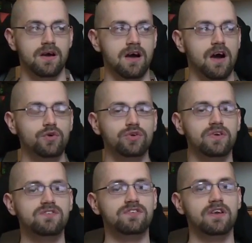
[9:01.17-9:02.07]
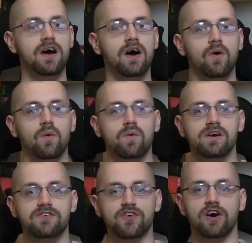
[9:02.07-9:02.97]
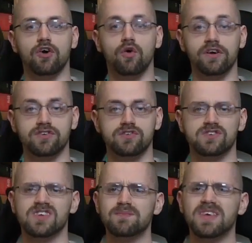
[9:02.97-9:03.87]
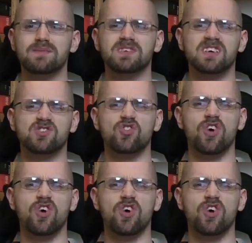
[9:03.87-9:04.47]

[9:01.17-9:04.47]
How do you even know if you are hoarse? Sometimes it's